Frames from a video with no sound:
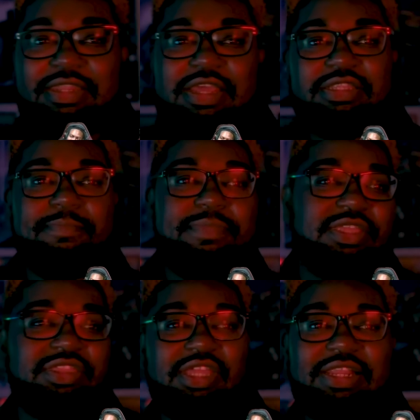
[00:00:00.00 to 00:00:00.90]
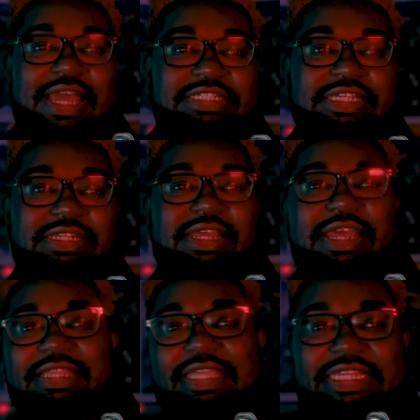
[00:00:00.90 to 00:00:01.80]
man, the myth, the
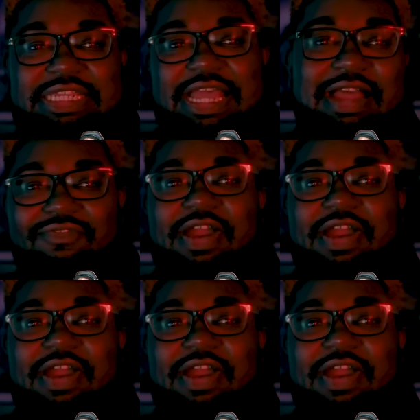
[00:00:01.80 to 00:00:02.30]
legend, this